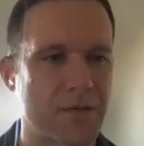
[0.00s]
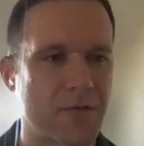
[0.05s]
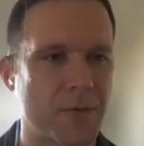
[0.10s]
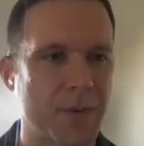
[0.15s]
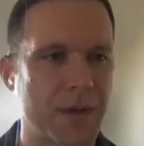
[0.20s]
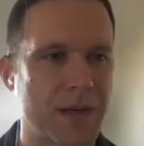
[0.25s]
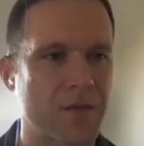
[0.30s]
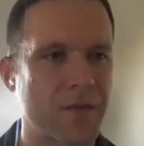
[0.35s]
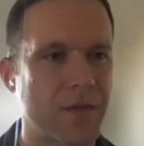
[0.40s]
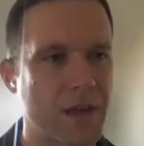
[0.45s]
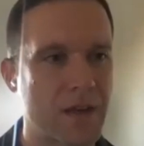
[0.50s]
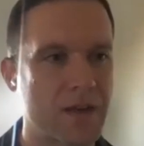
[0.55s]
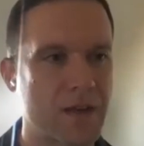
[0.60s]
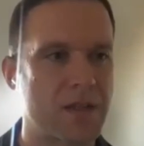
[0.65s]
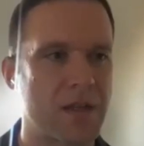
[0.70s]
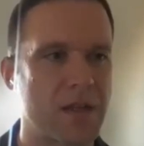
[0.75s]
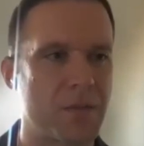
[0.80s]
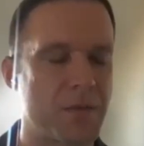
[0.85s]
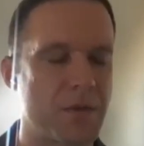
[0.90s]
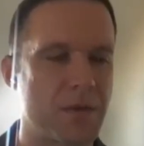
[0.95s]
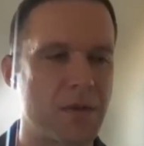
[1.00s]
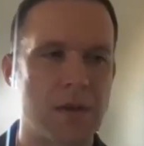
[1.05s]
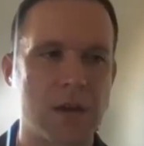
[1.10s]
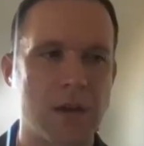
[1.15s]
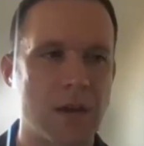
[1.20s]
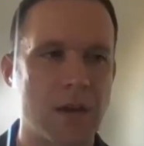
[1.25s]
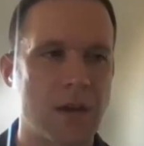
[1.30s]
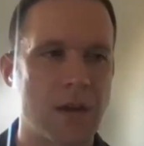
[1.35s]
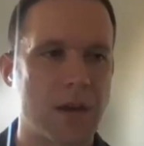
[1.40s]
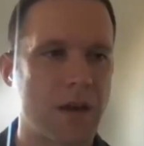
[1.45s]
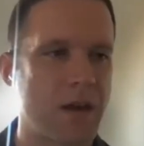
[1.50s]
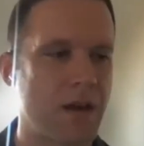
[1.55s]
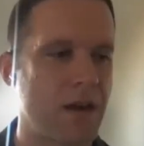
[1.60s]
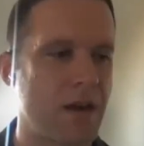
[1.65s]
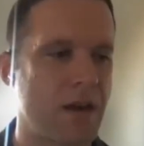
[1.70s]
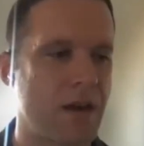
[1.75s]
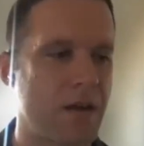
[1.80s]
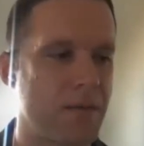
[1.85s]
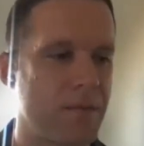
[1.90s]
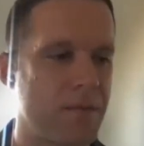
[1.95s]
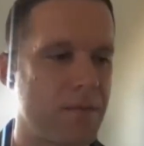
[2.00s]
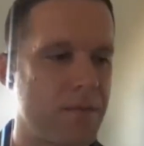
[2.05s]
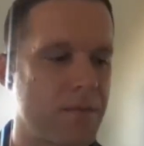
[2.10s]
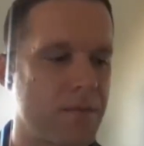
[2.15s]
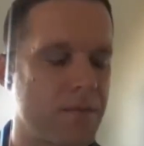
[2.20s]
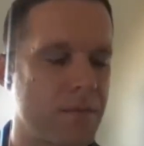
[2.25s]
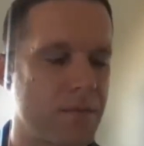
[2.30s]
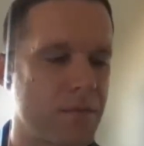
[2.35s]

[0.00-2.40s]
a romantic fantasy but um,